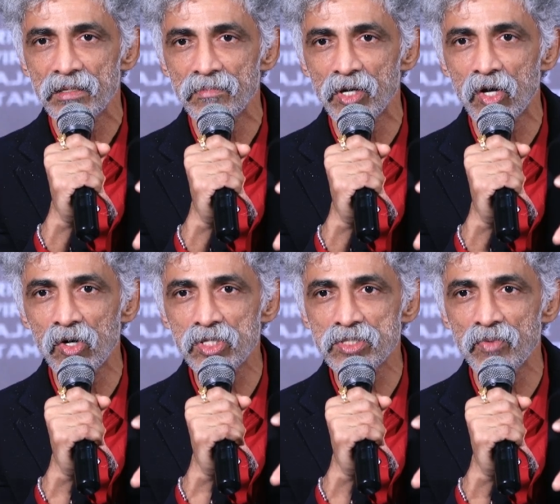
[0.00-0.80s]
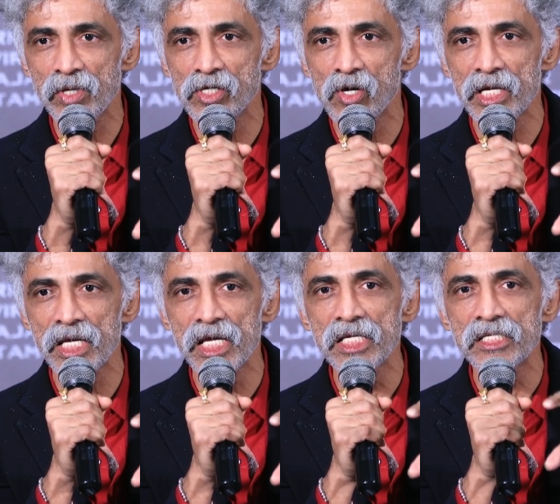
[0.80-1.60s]
Because when you're
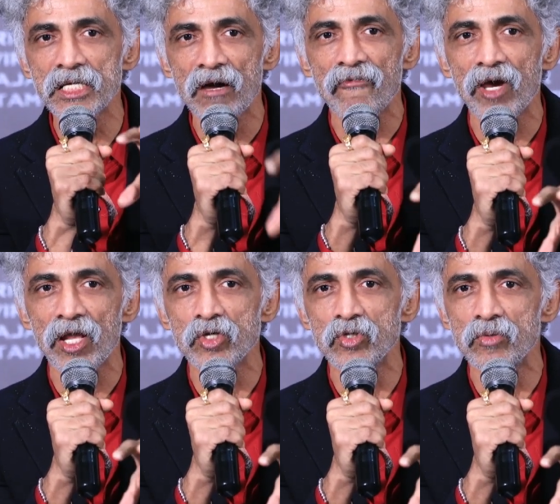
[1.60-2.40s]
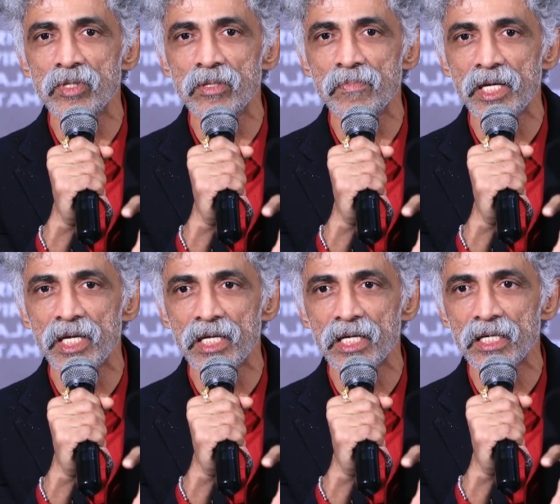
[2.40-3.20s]
eating a fellow human
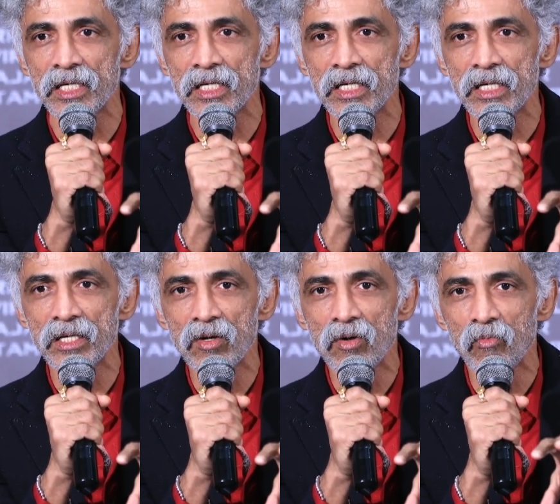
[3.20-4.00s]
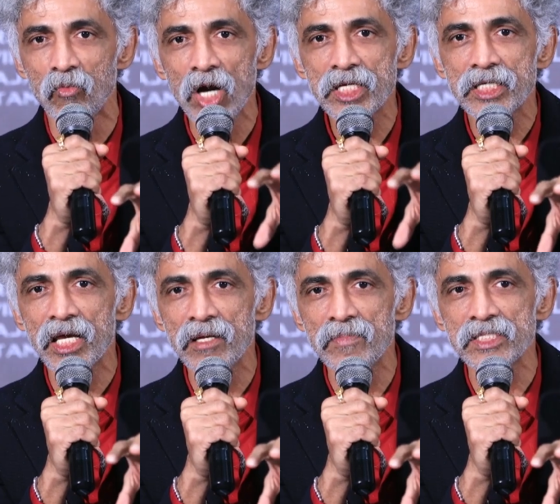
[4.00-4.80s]
being, what
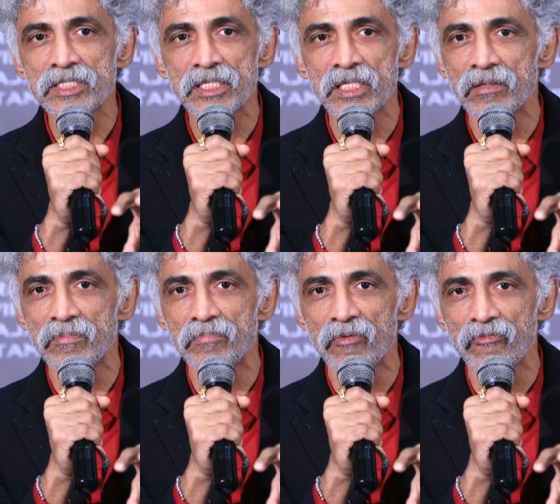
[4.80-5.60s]
can be seen?